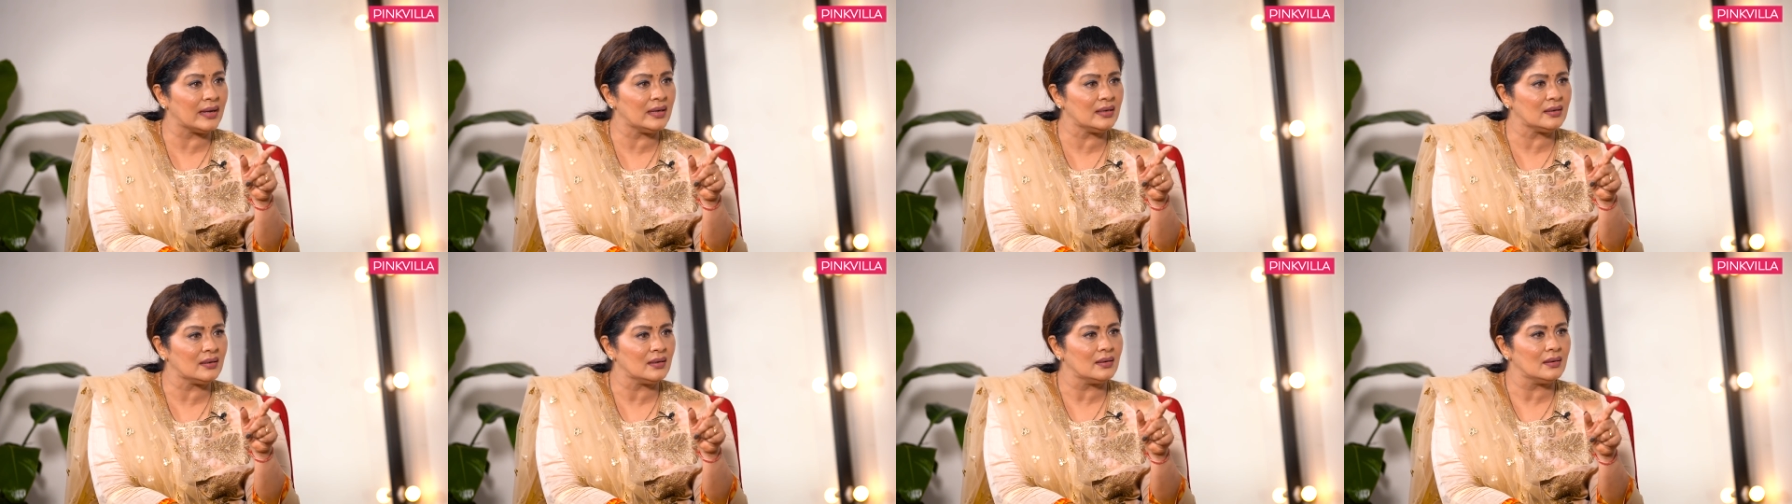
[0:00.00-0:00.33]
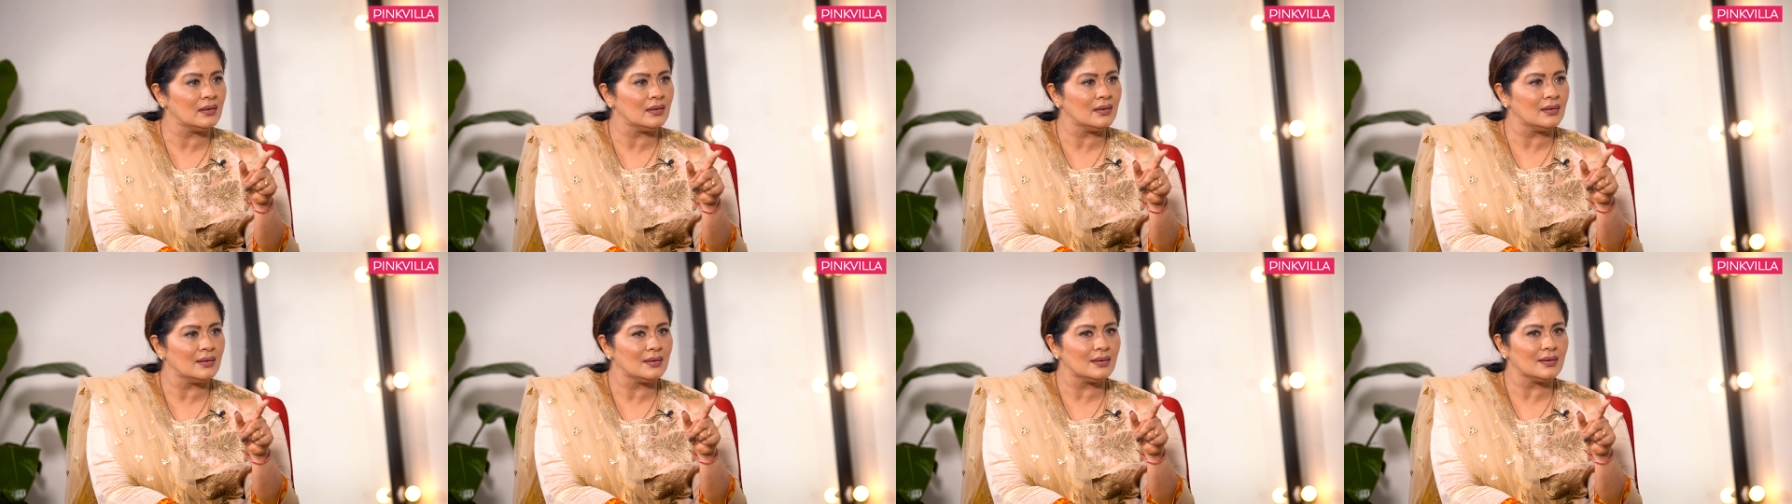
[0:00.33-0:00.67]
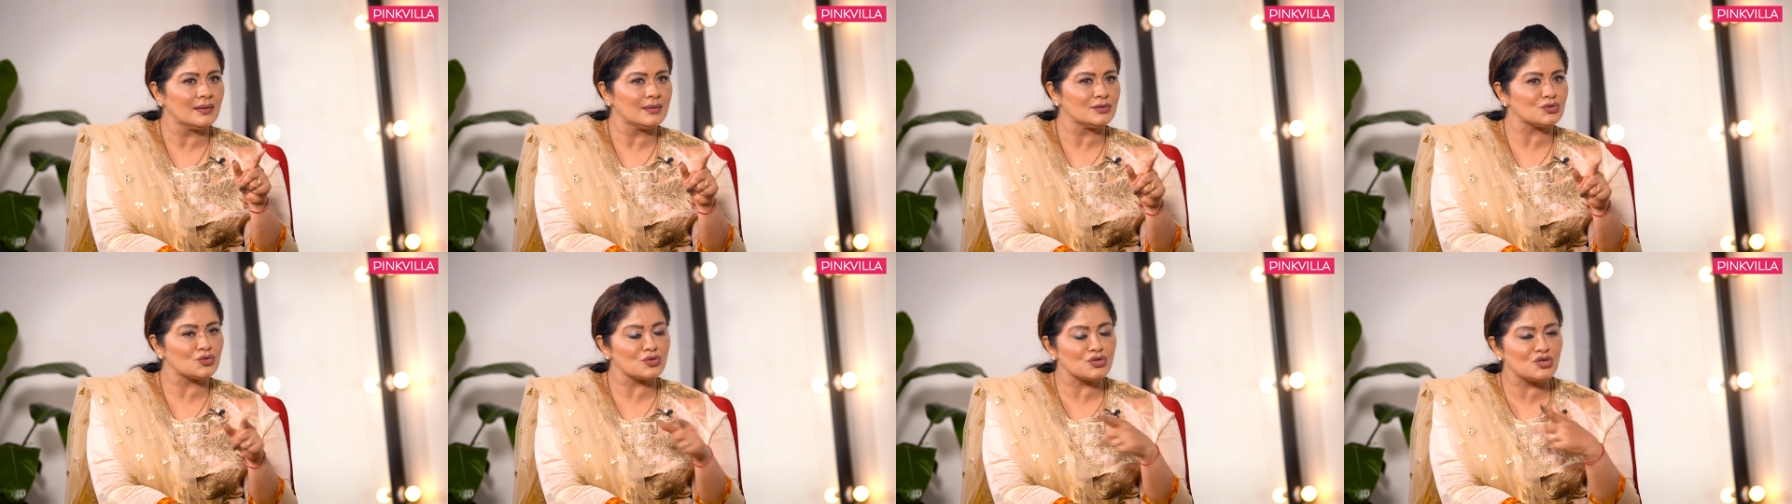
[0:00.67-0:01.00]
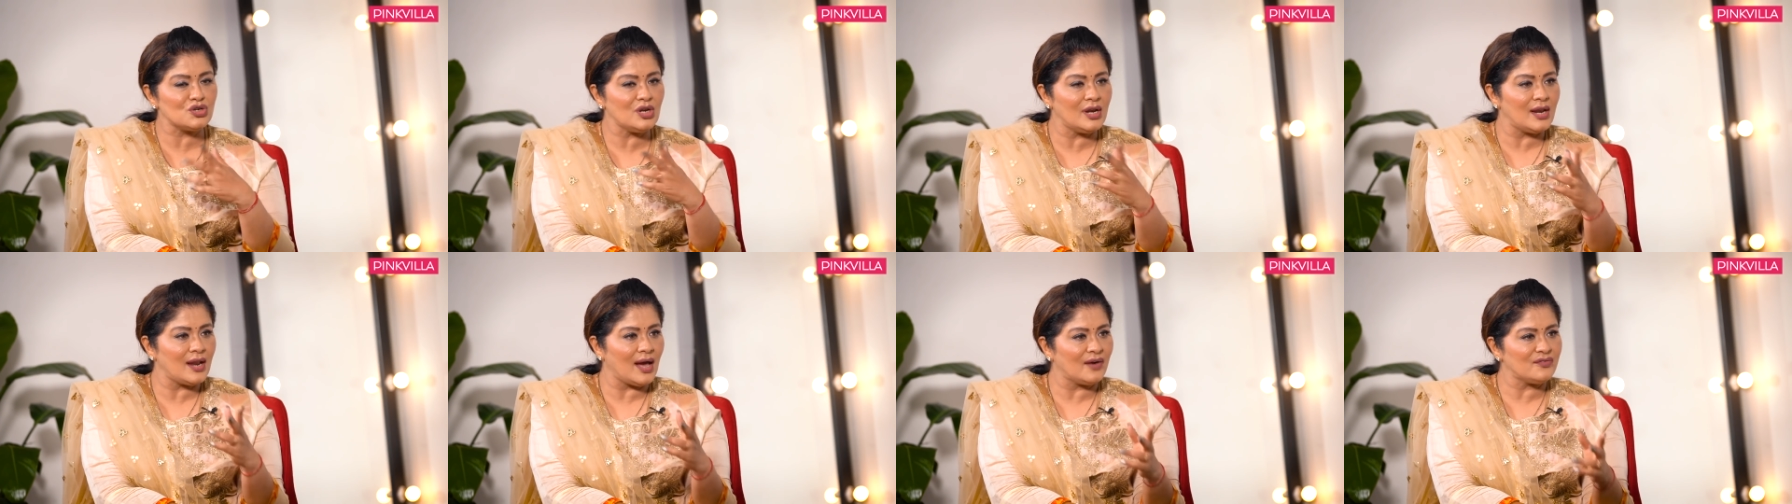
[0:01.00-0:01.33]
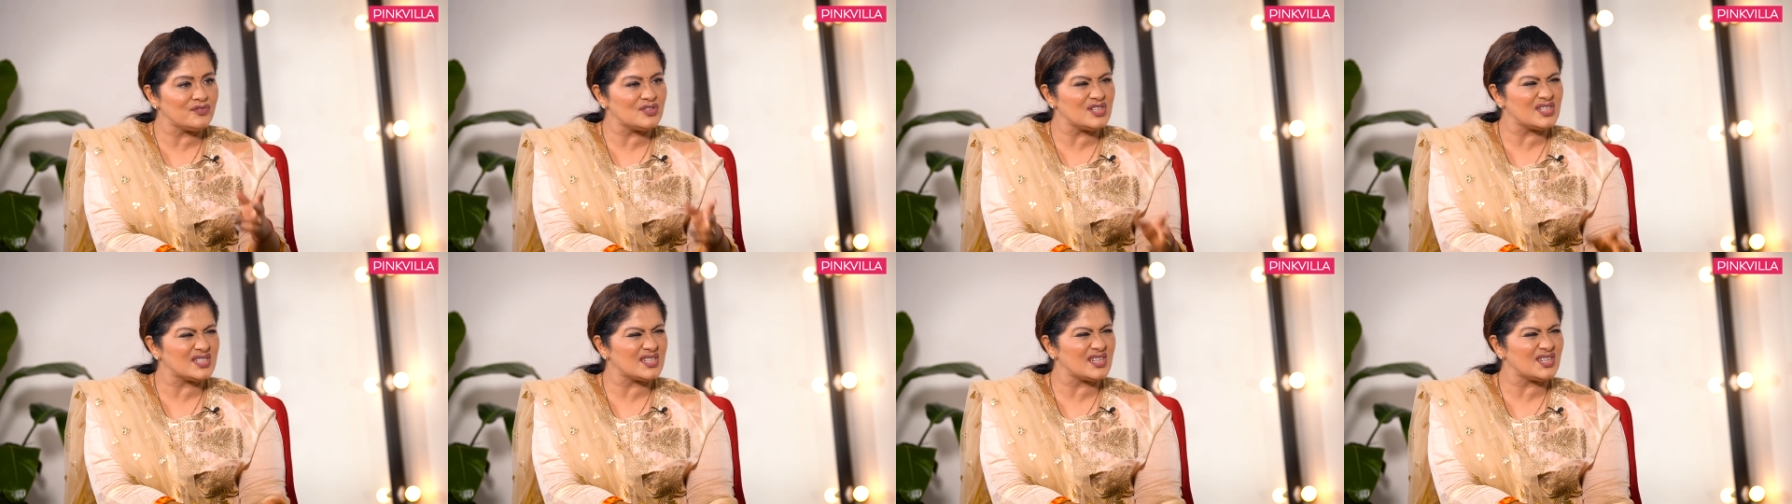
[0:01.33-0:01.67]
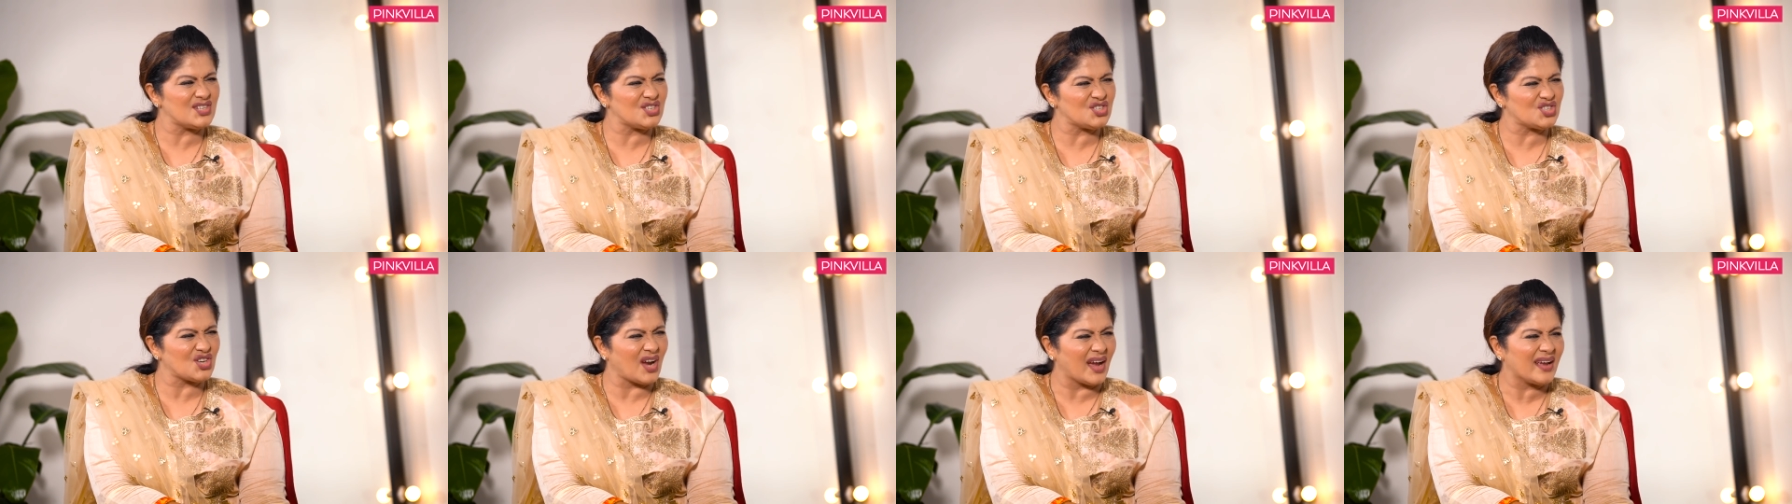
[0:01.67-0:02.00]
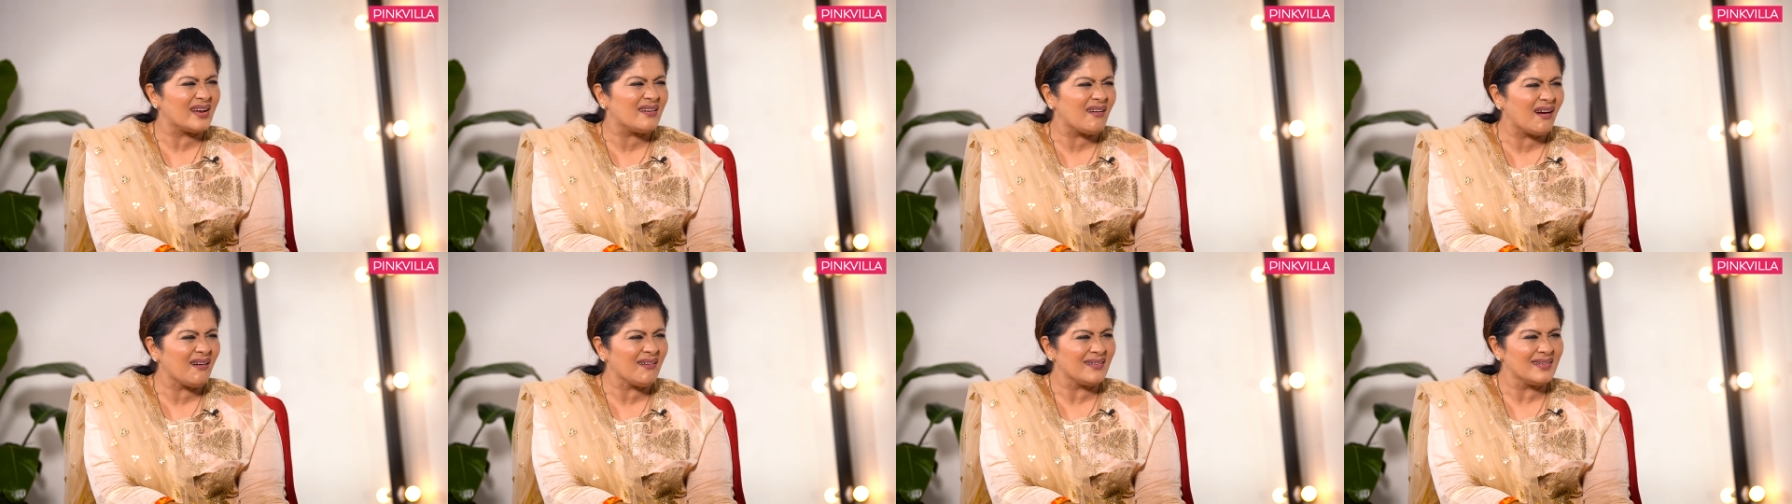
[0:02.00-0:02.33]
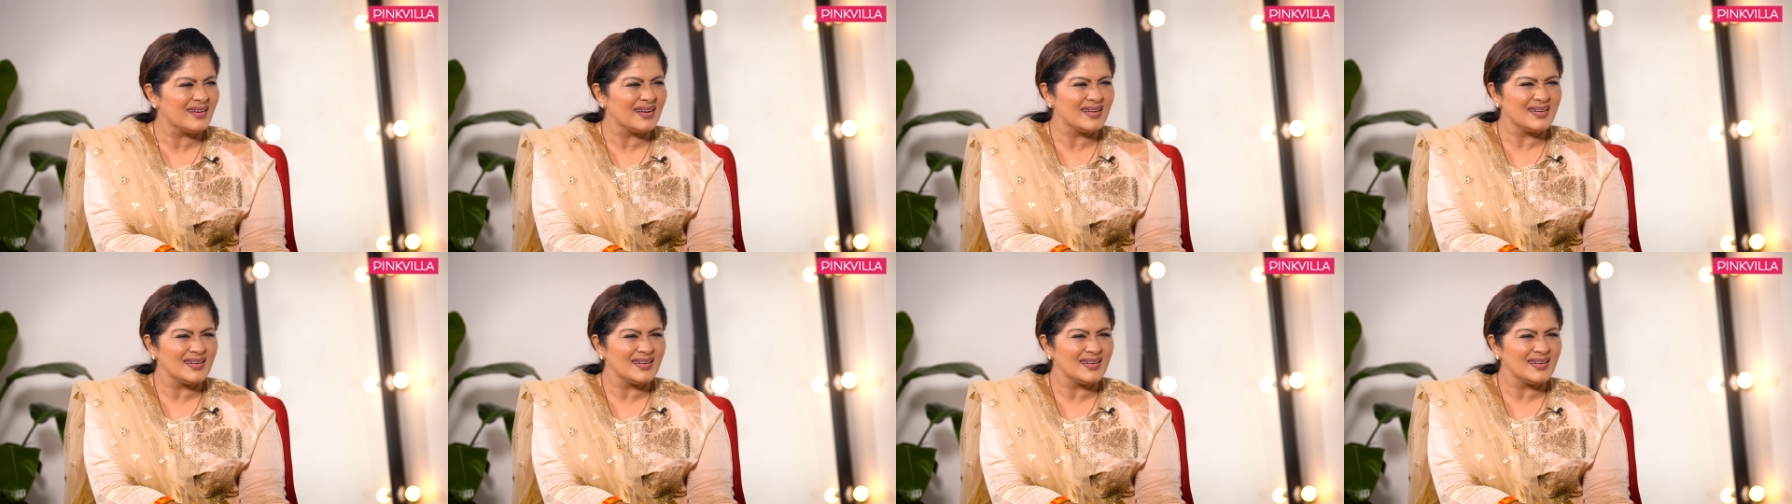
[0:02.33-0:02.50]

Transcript: right? So she laughed. She says, China?